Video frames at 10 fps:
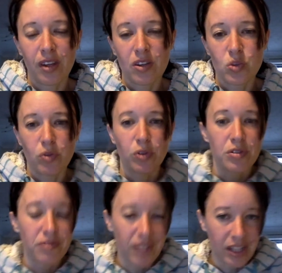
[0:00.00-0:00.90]
So we've got to
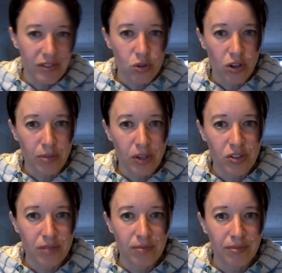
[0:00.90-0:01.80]
feel the strong
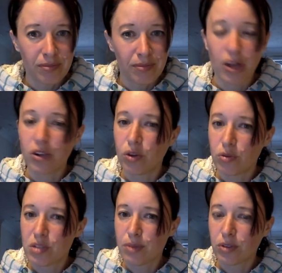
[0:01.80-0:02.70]
emotion, but not
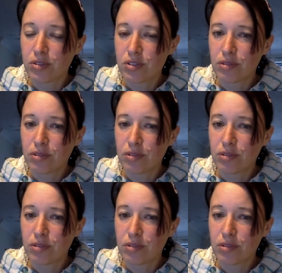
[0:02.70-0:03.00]
respond.